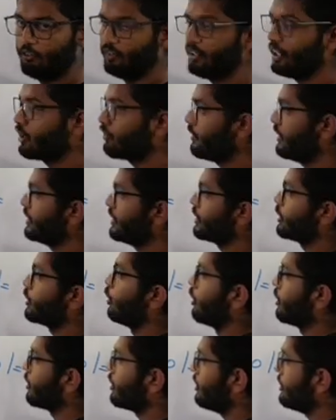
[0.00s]
We have to find the
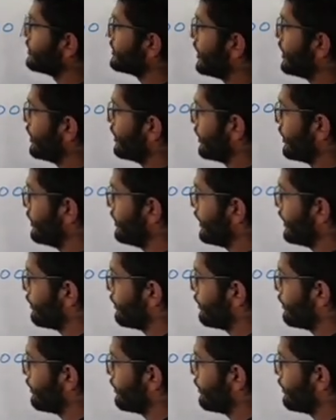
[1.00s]
total salary.